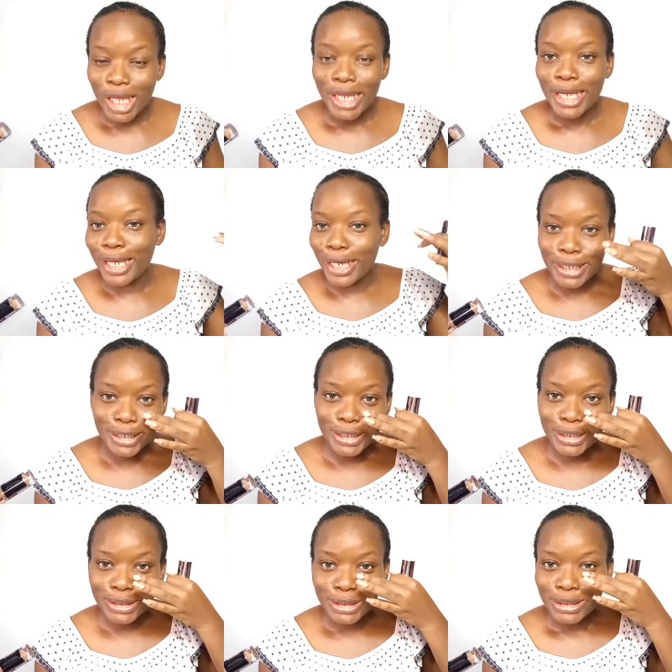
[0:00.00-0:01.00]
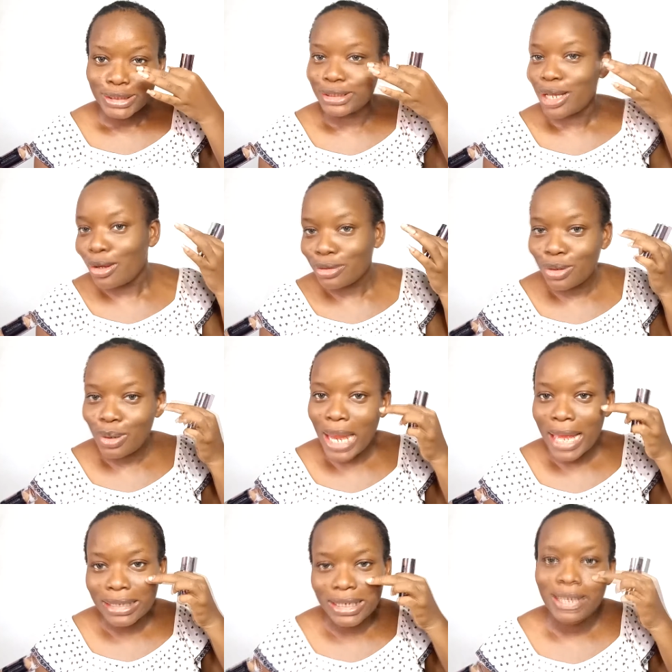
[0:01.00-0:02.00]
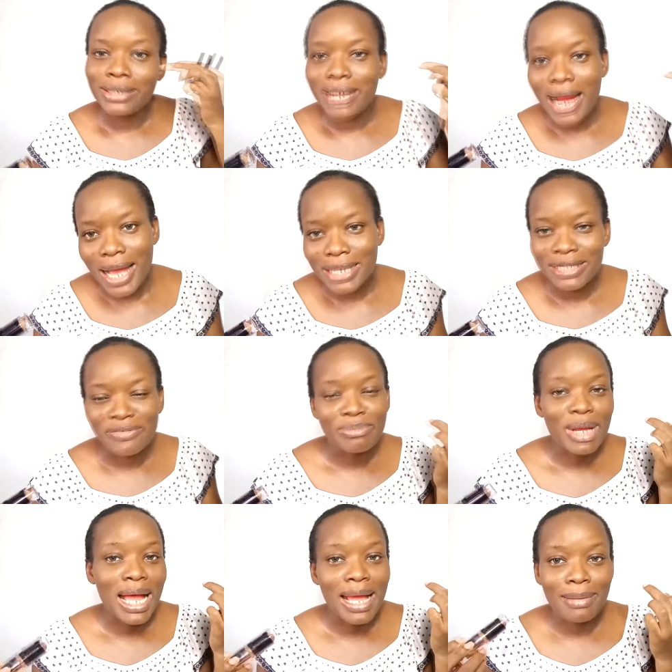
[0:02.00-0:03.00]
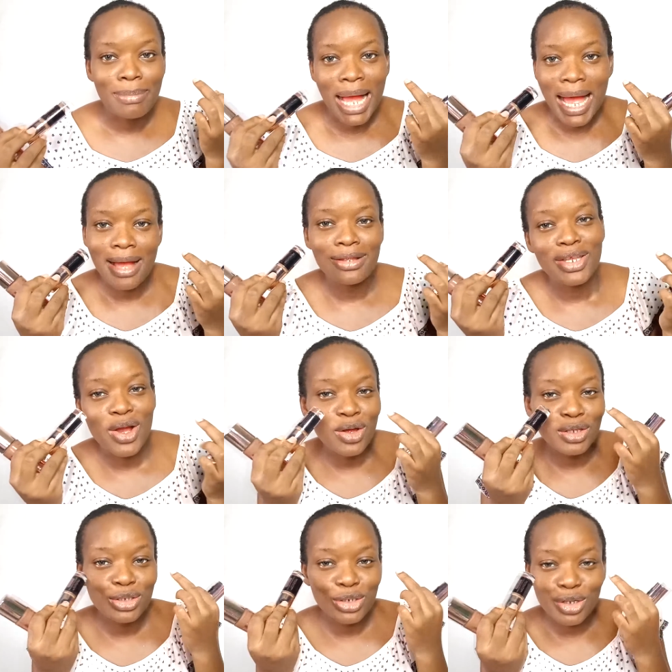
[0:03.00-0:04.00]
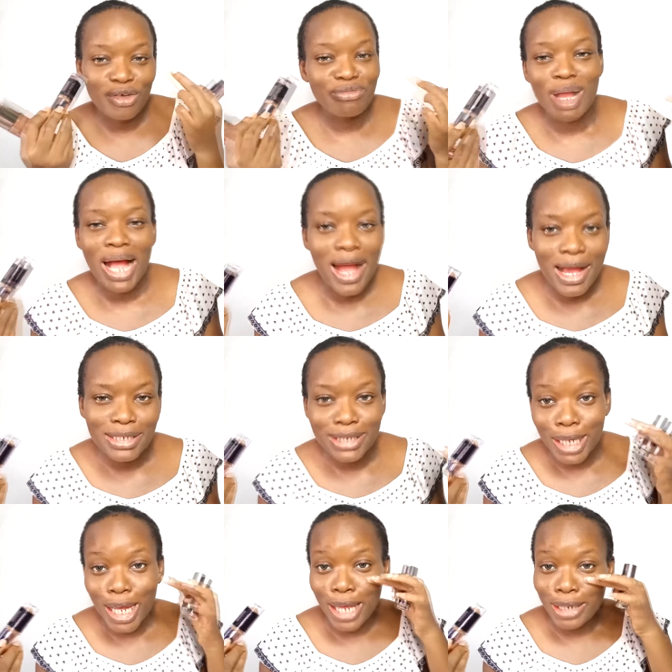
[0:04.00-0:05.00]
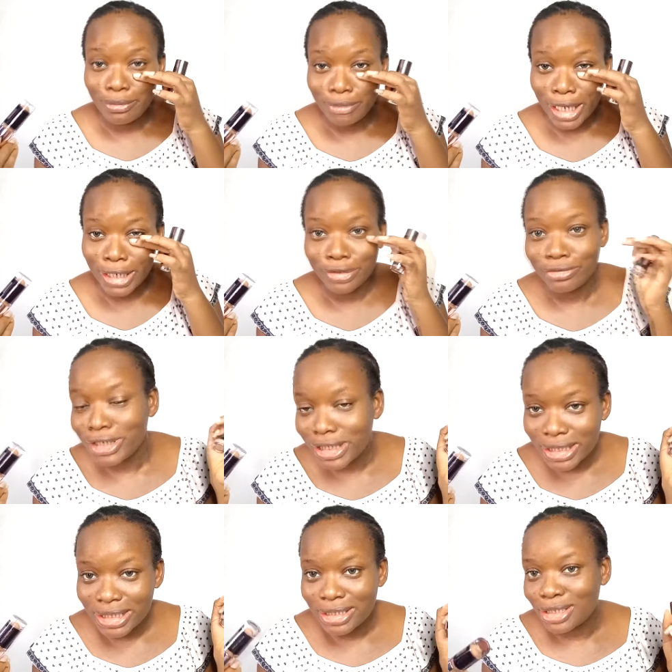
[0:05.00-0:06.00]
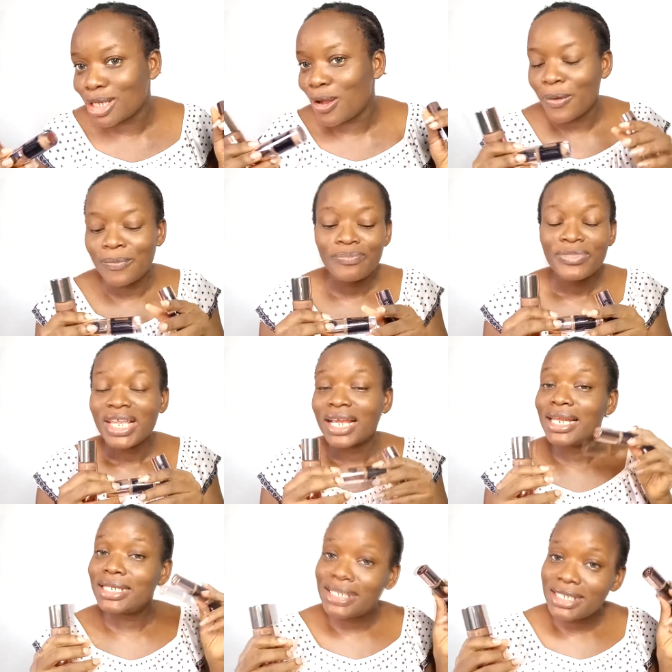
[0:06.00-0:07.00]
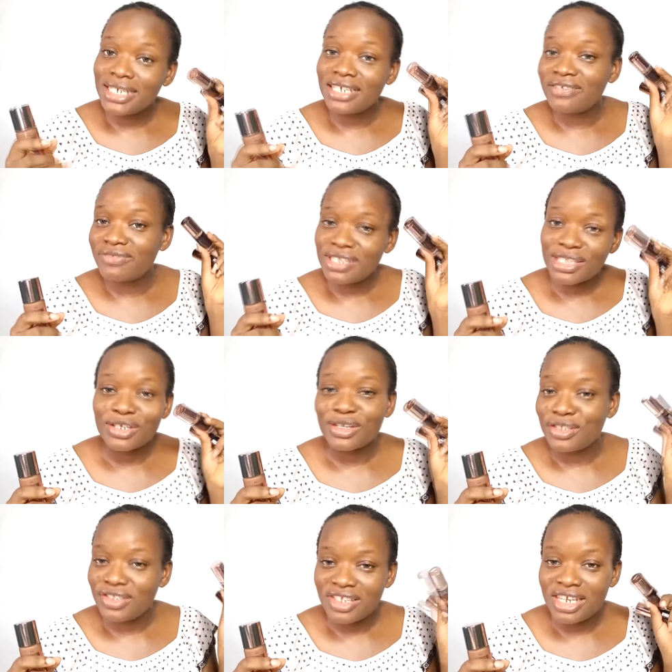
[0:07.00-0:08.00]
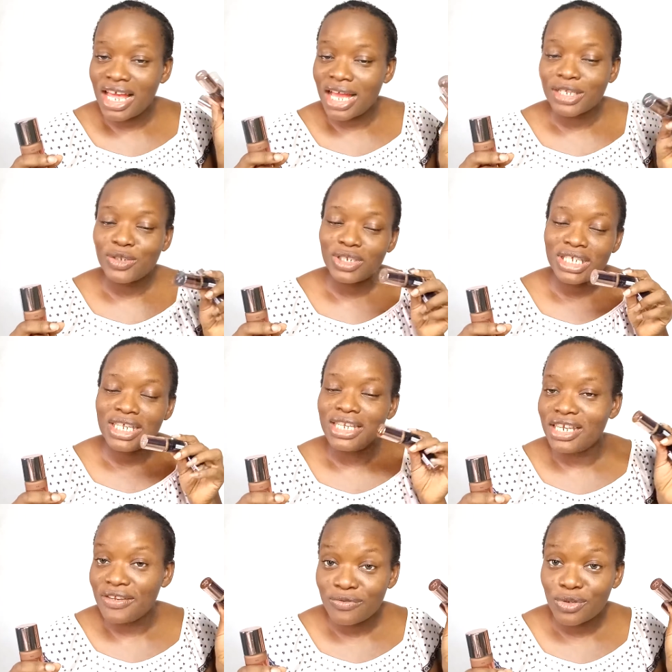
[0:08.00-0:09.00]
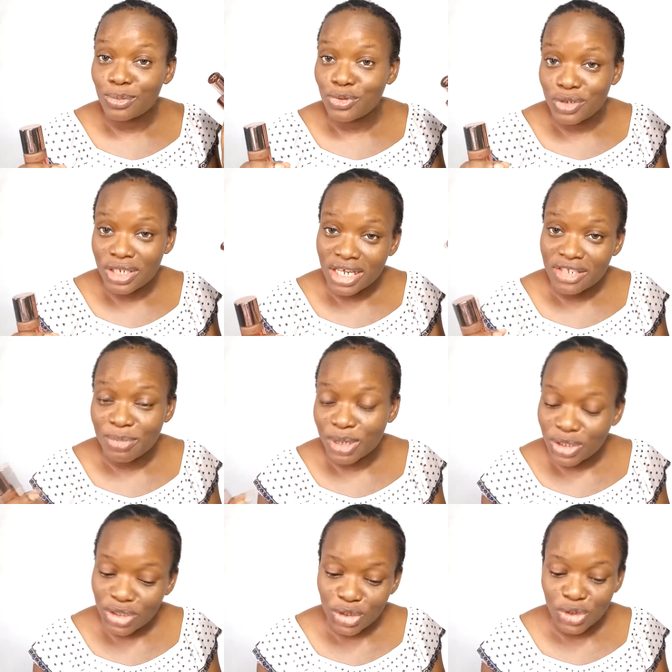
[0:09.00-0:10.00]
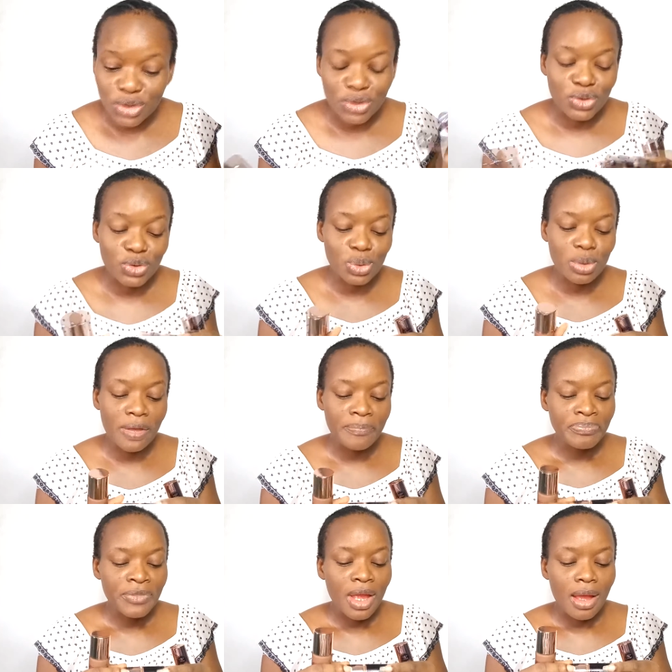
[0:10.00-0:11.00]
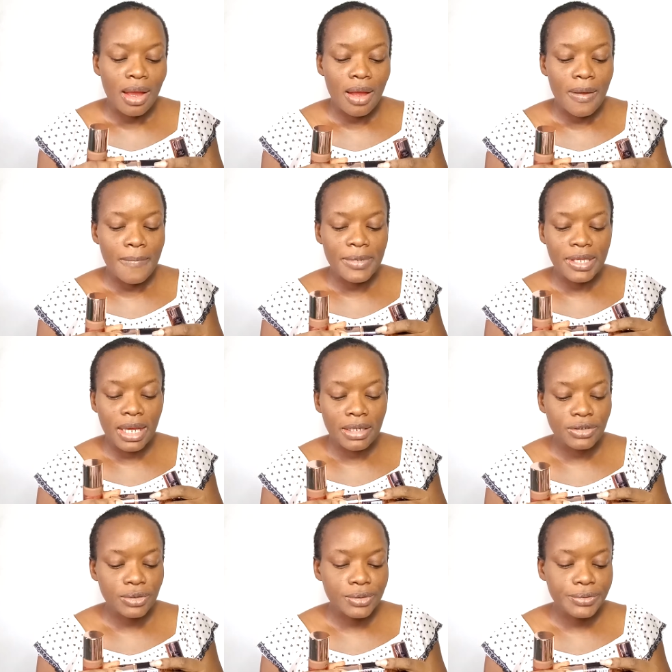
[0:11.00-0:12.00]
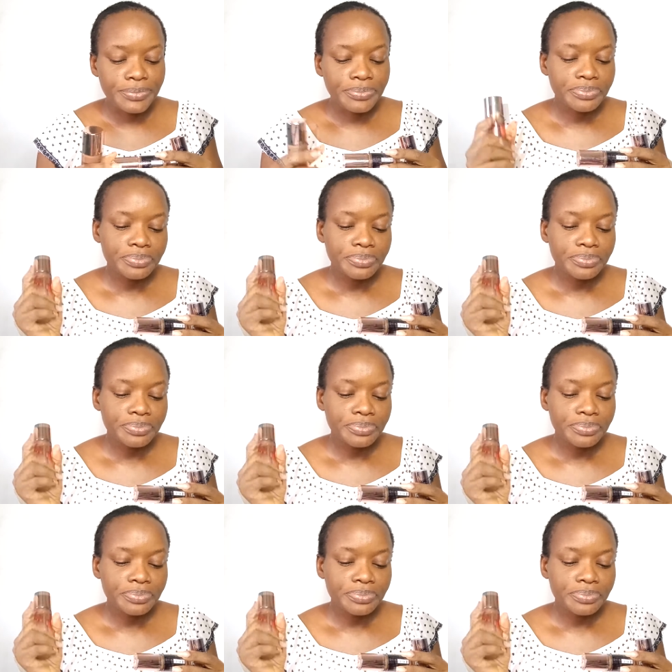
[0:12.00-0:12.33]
Like y'all know, like the under eyes of the under of my eyes are kind of like creasy, so let's see if this concealer actually lives up to the expectations. So yeah, so I'm